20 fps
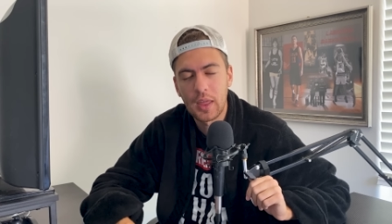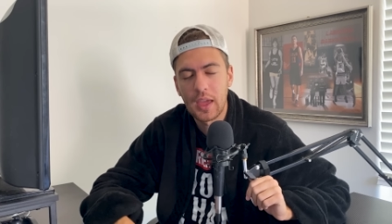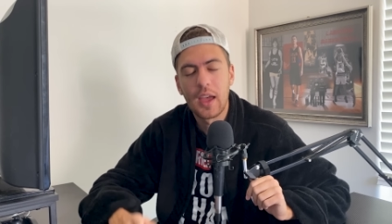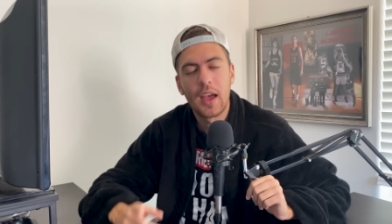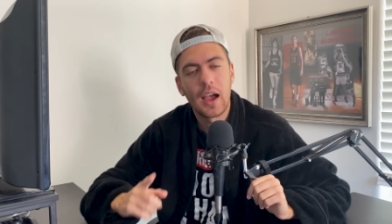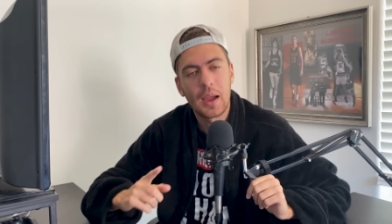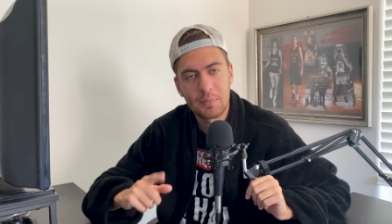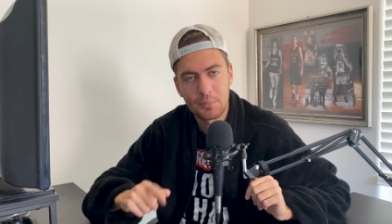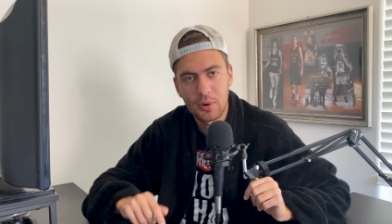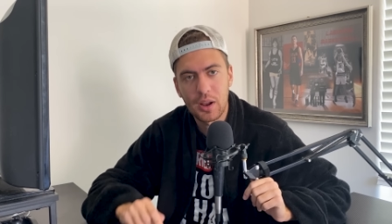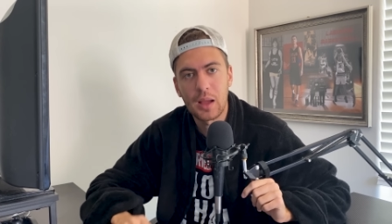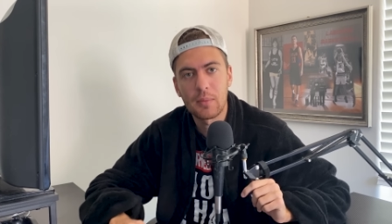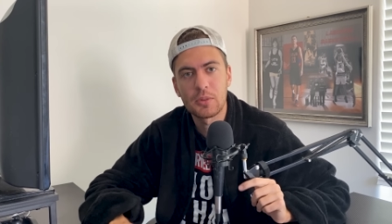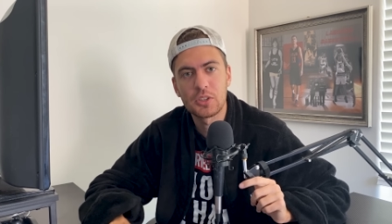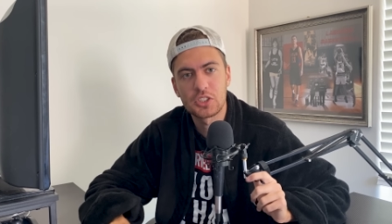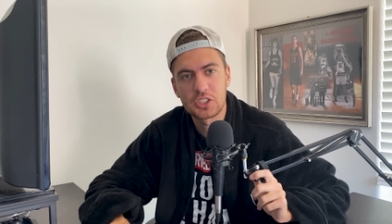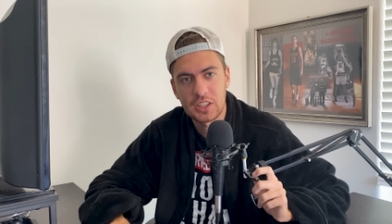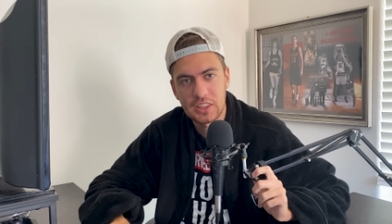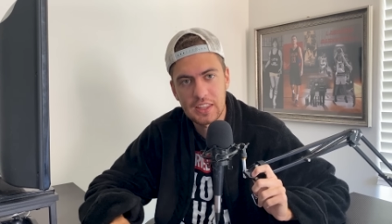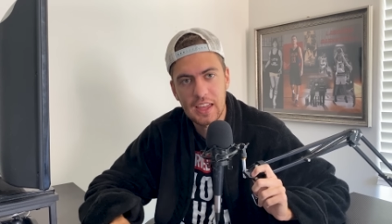I promise
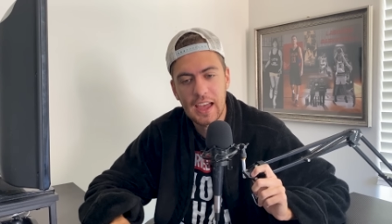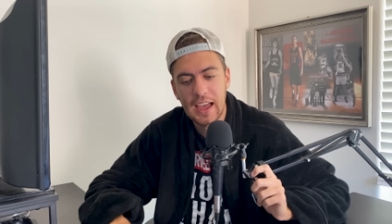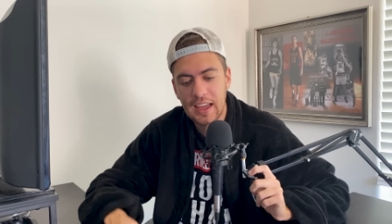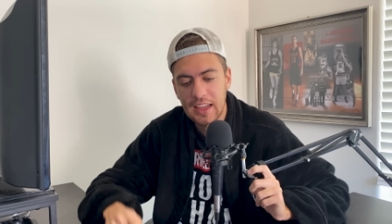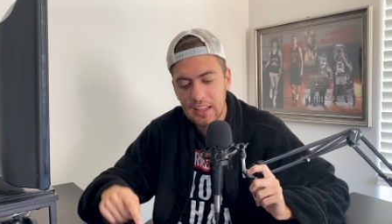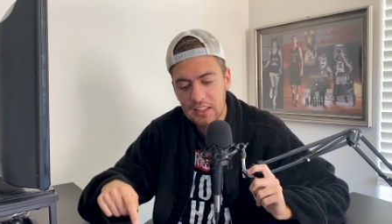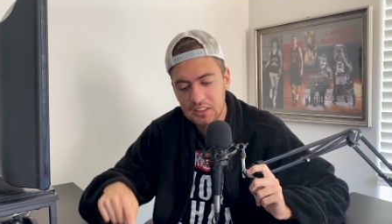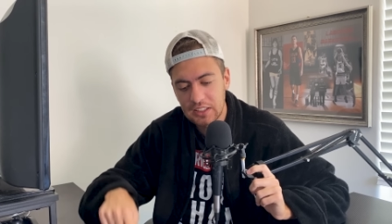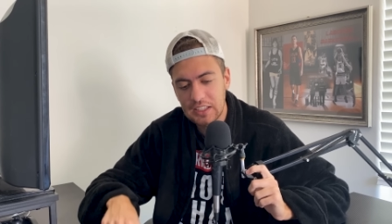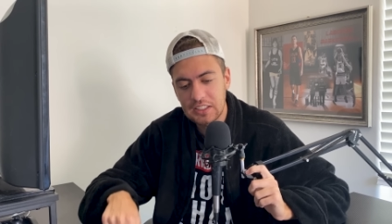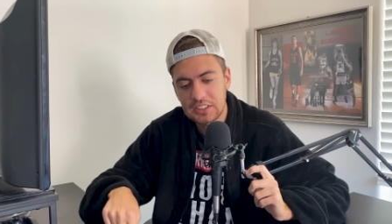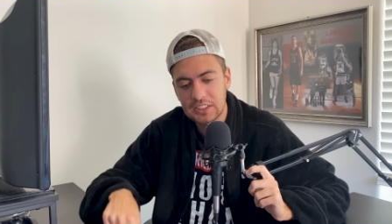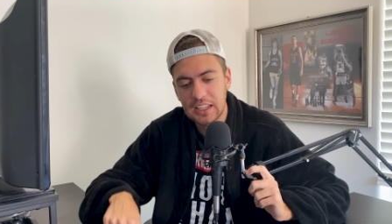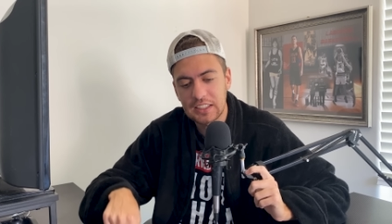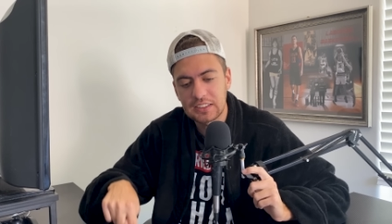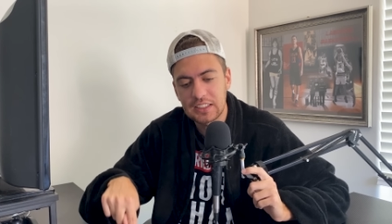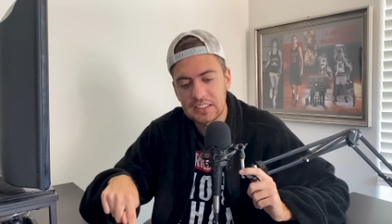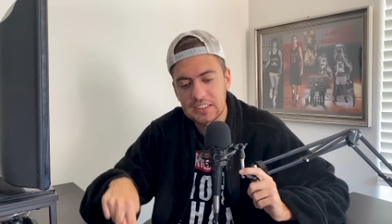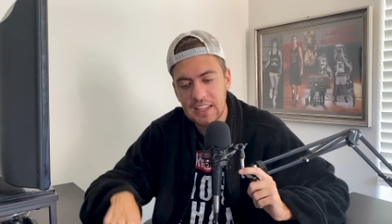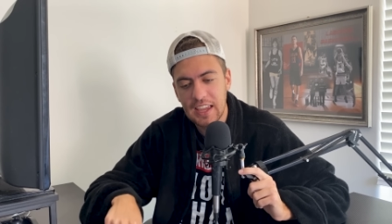you that. Let's get
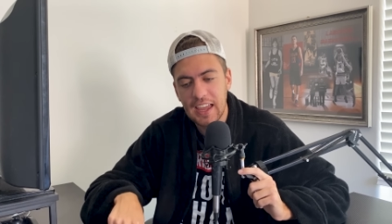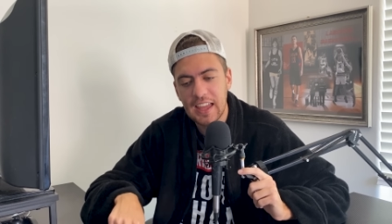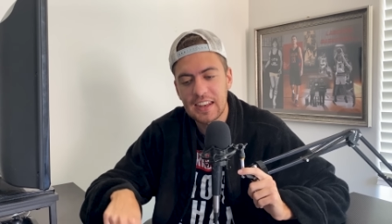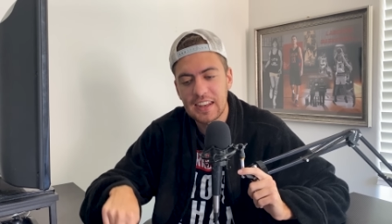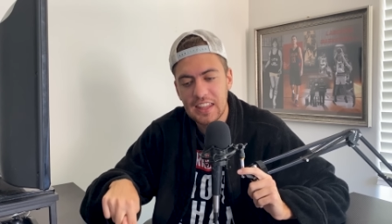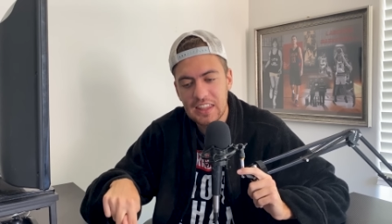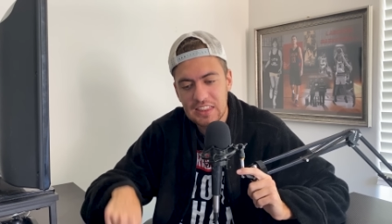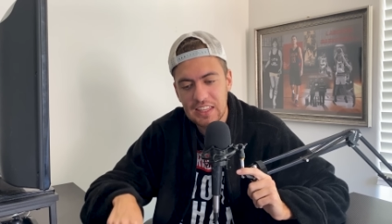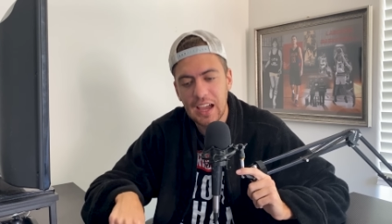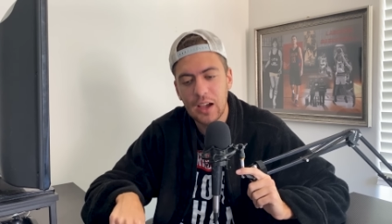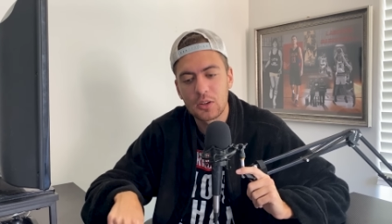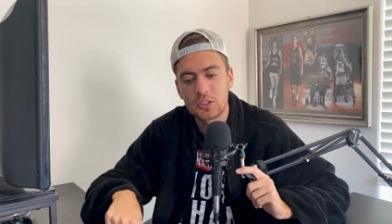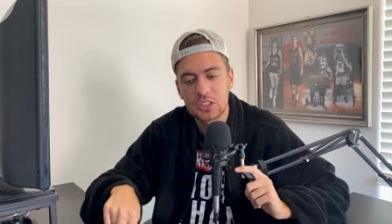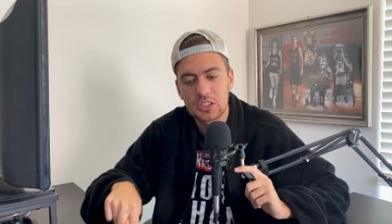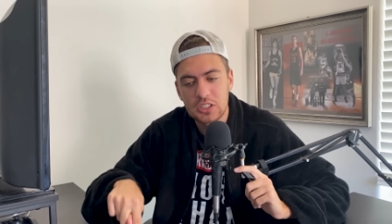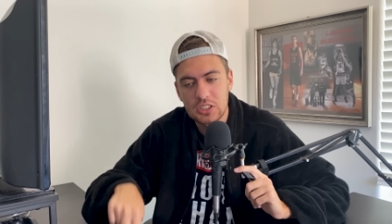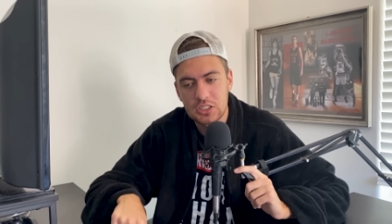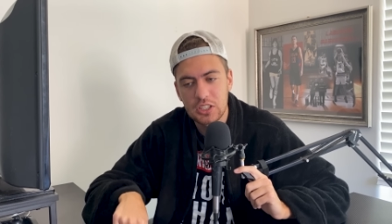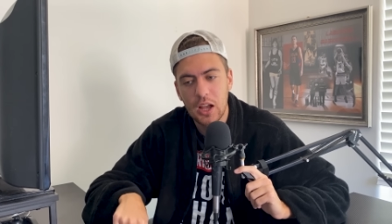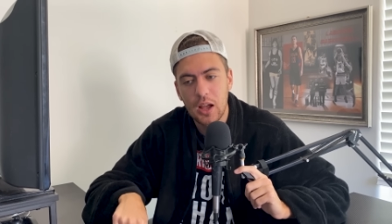to 10,000
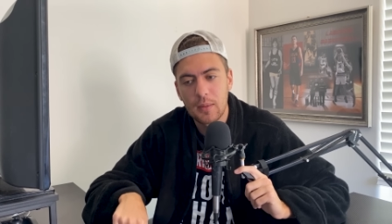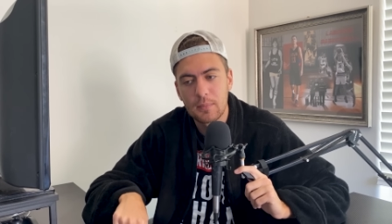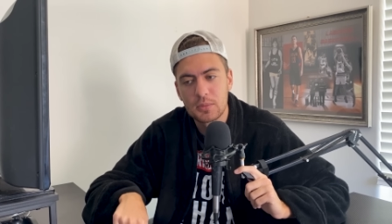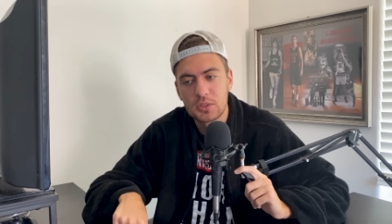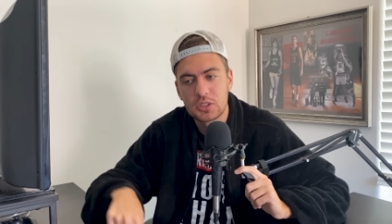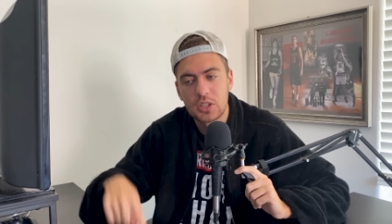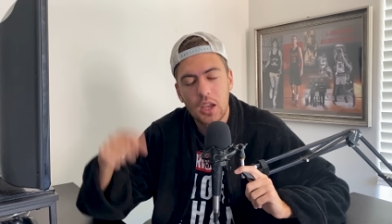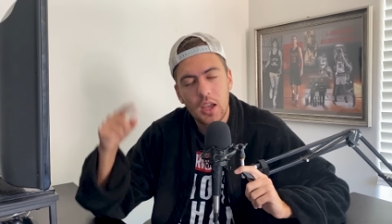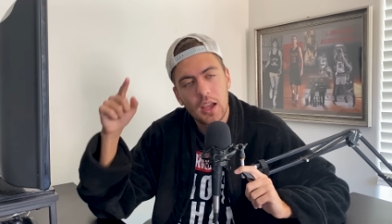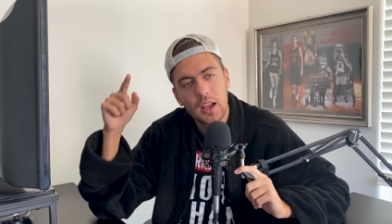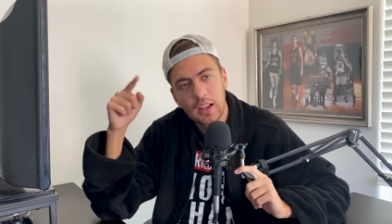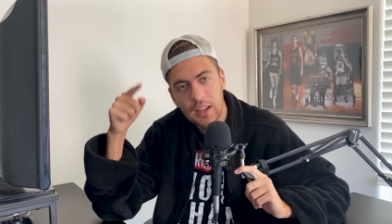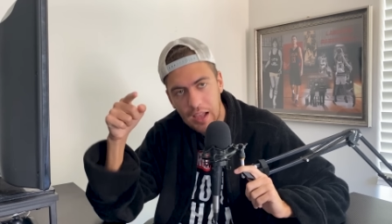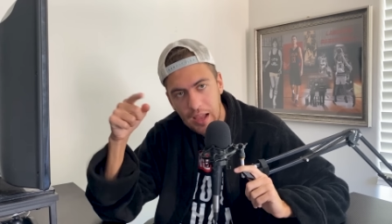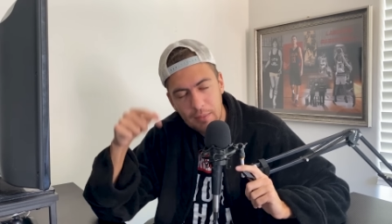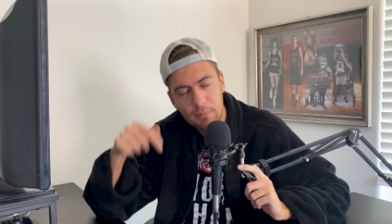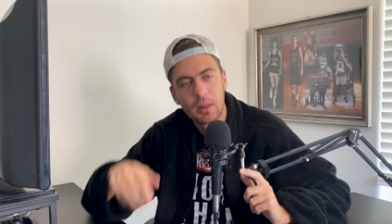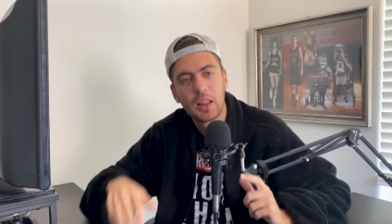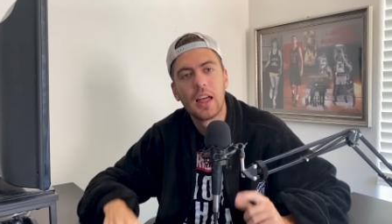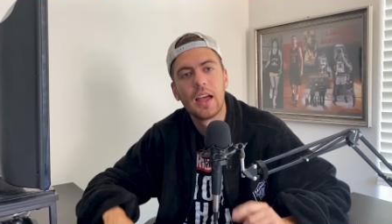subs. God
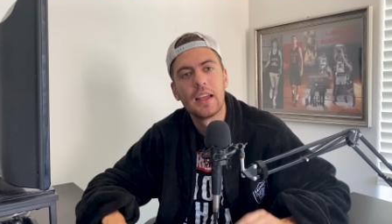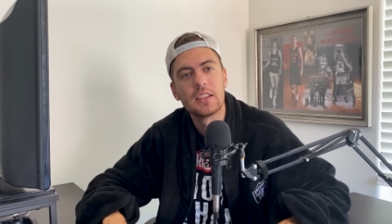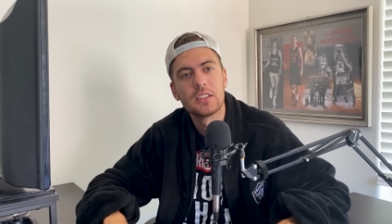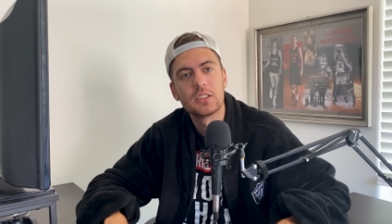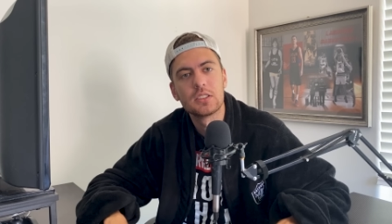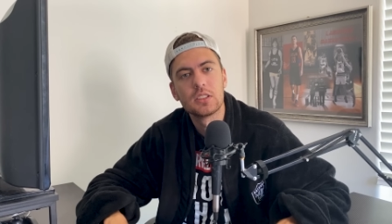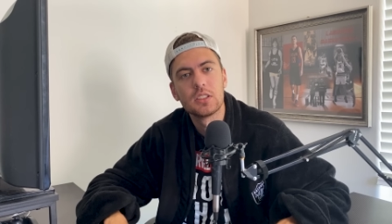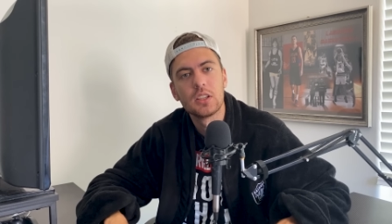bless.